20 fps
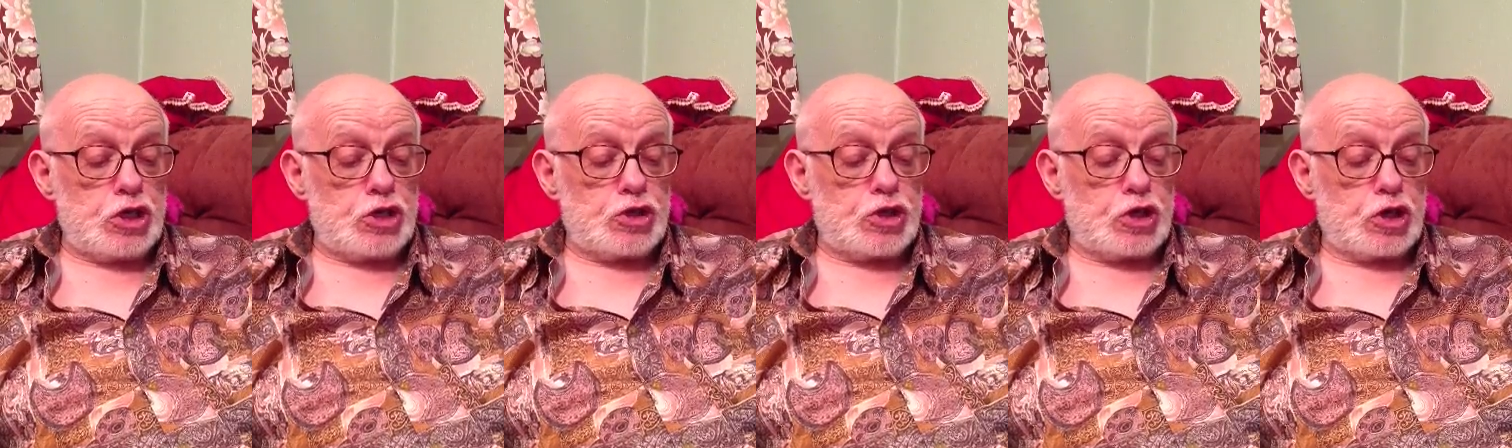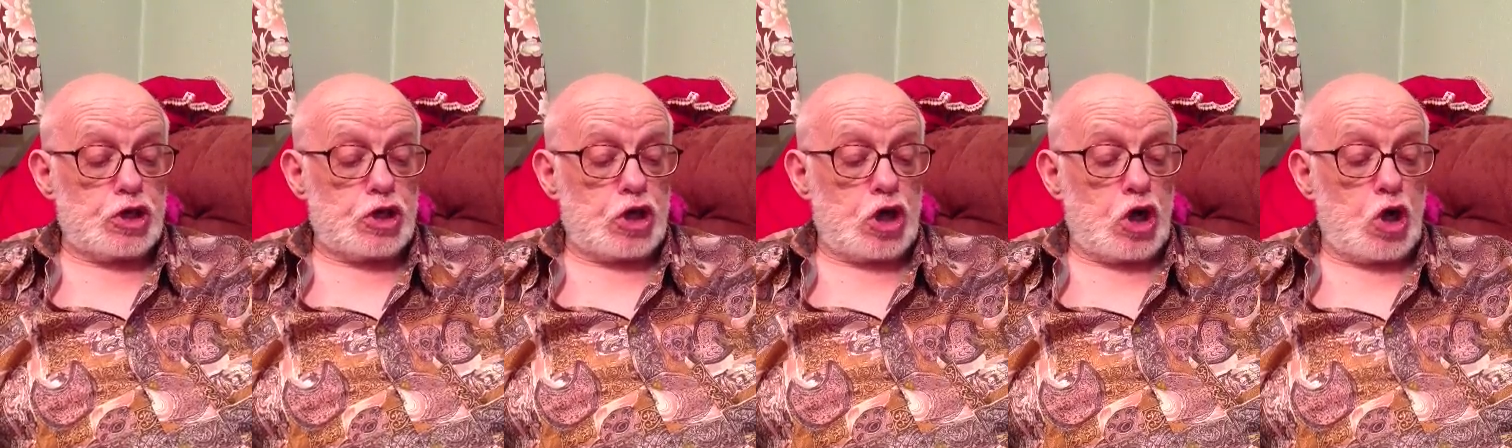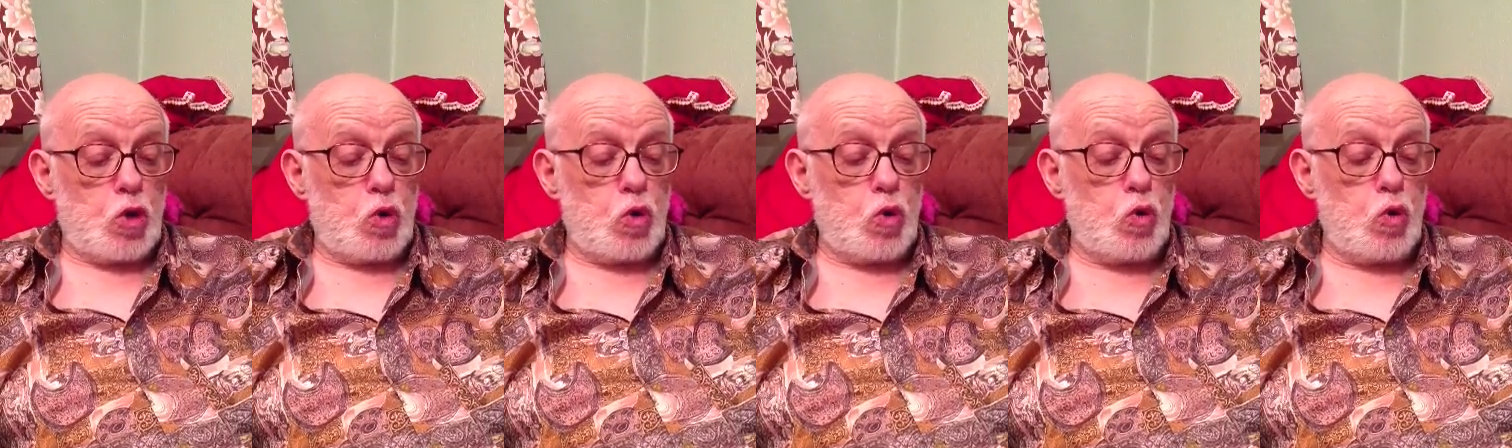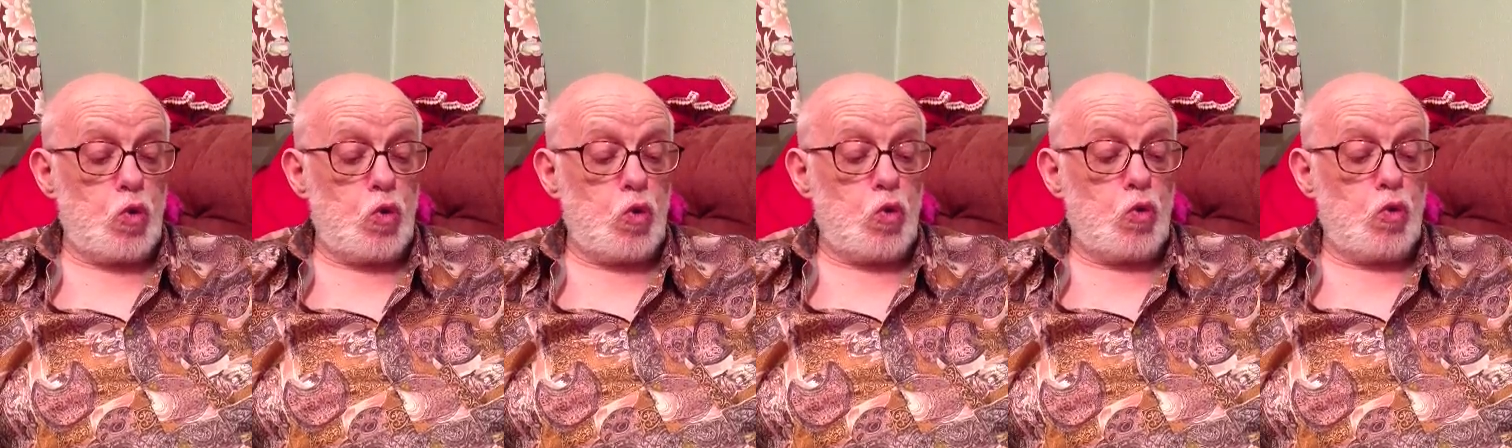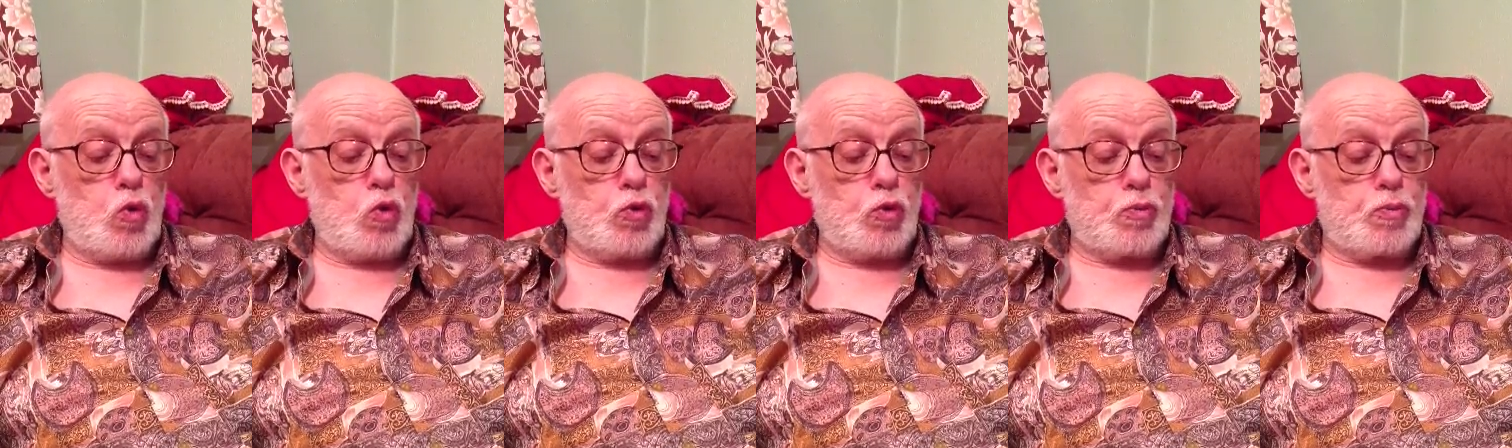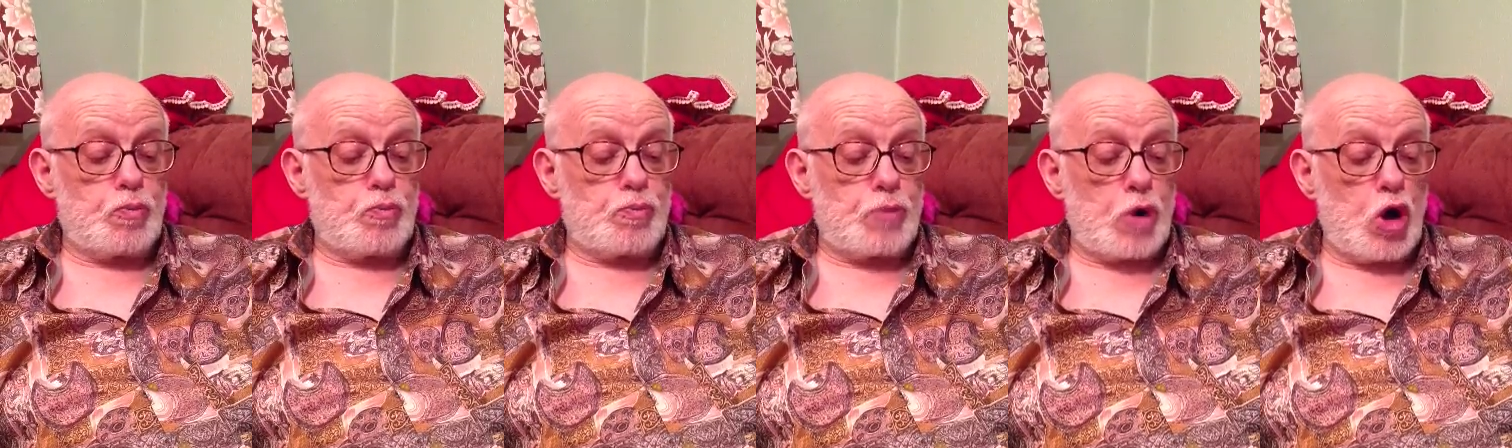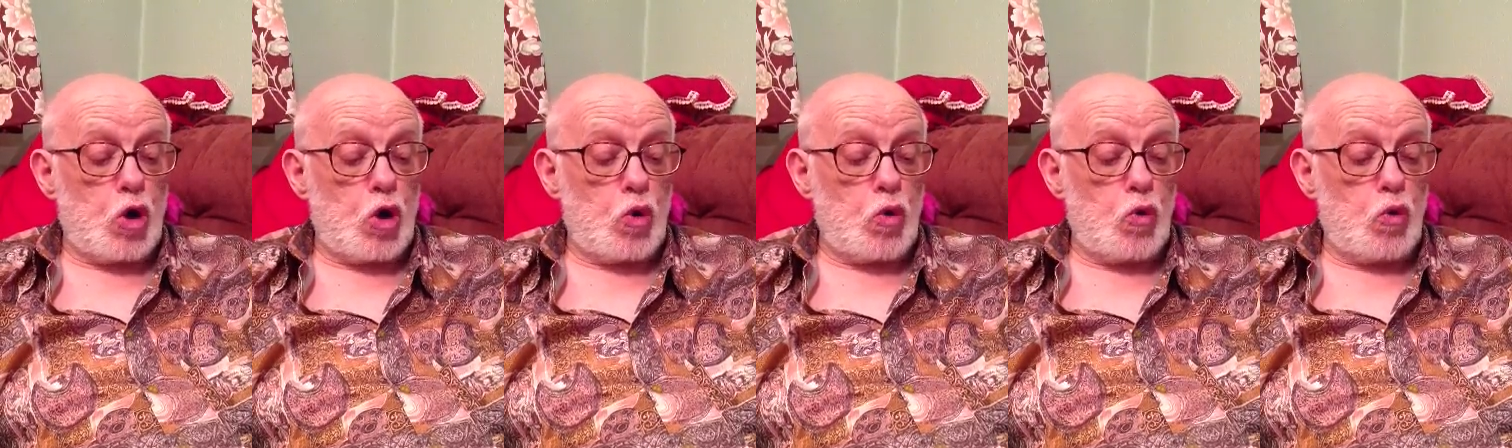the cool
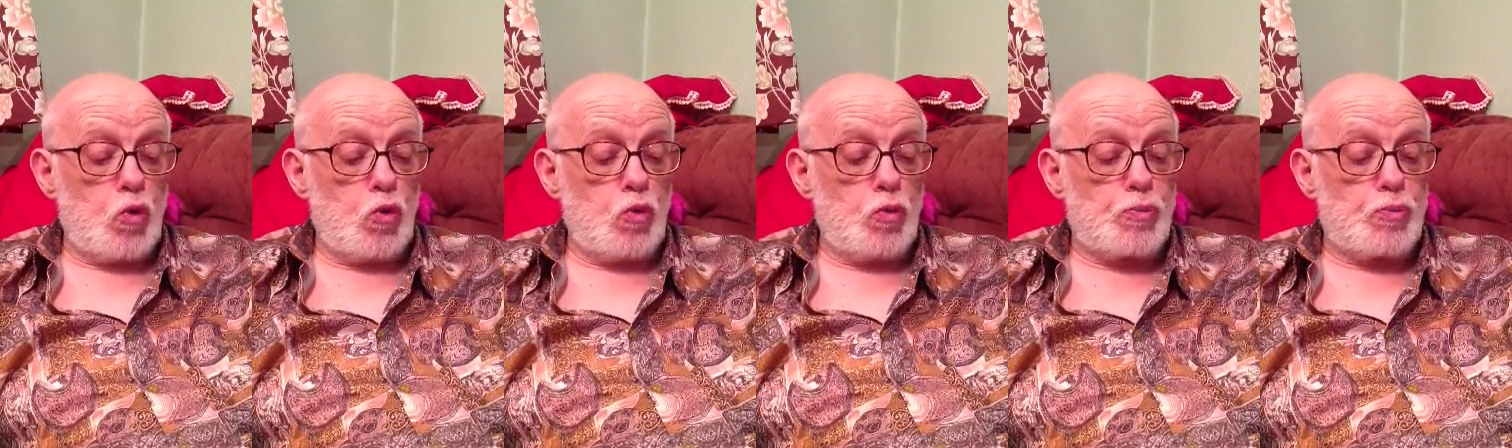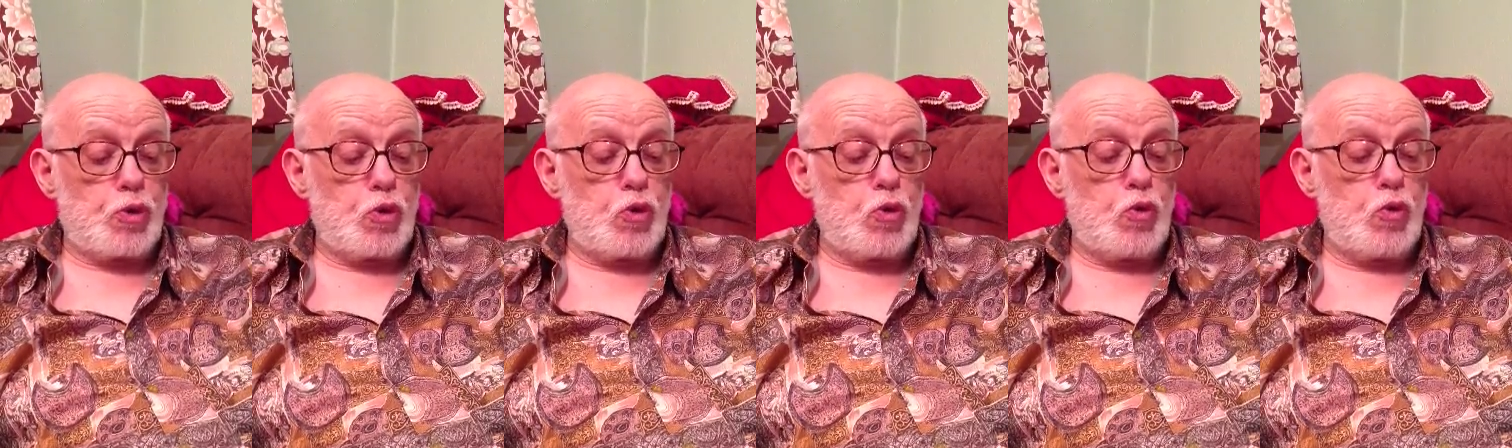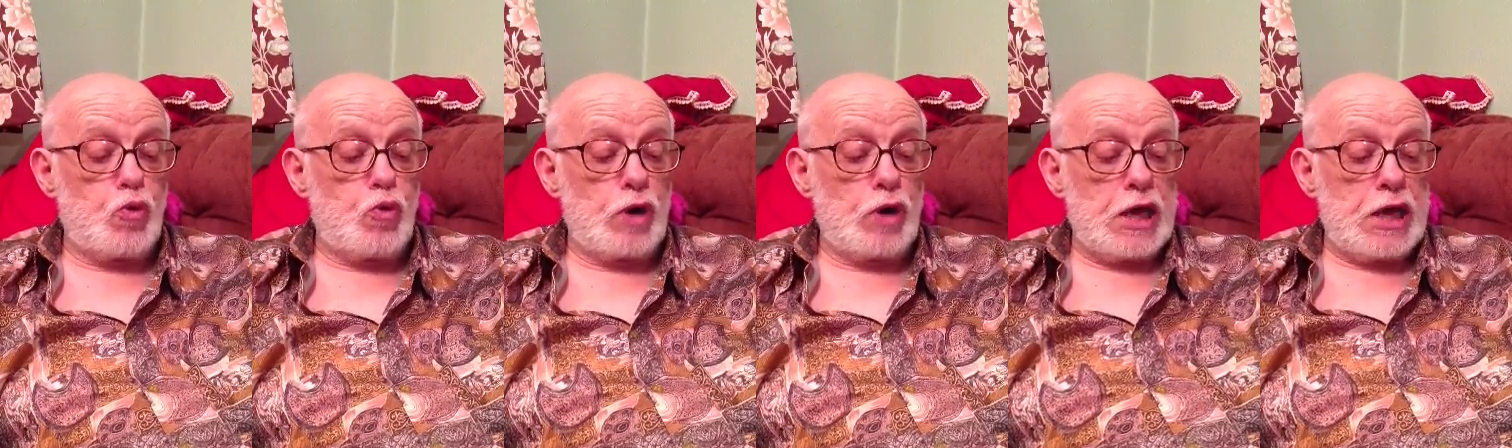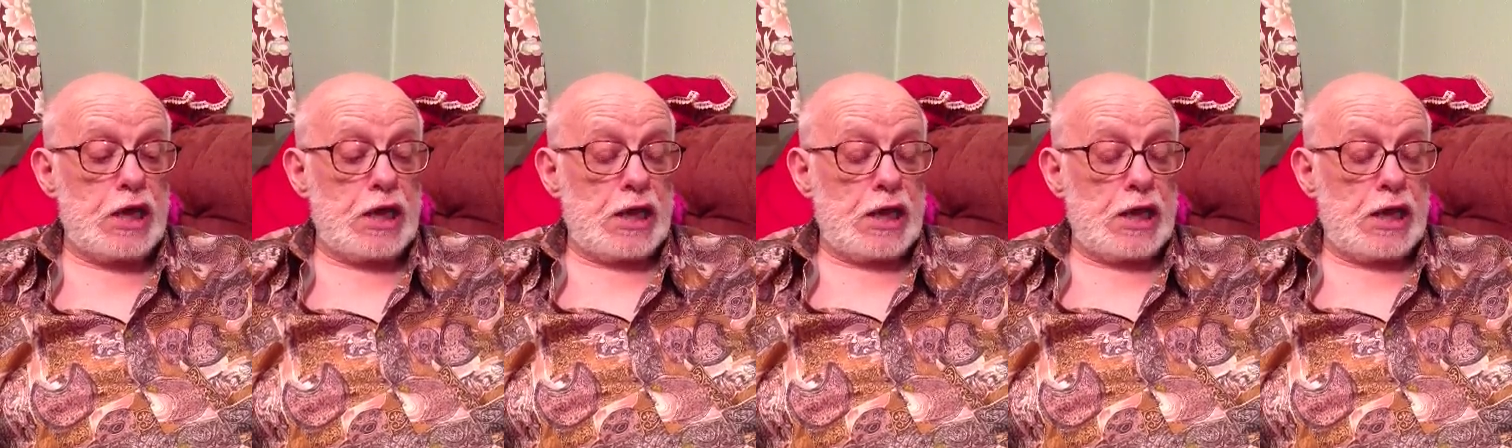pool